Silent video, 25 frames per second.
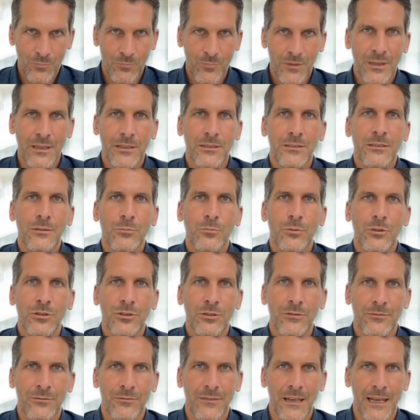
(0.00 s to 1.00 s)
ways in which
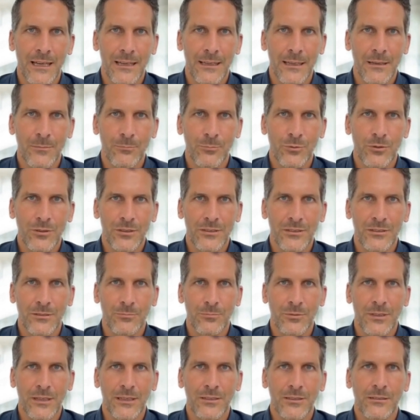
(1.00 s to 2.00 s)
a fat
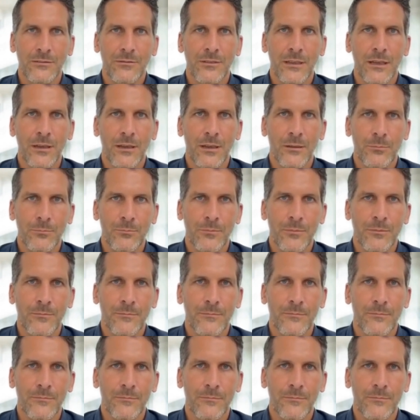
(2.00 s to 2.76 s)
embolism can develop.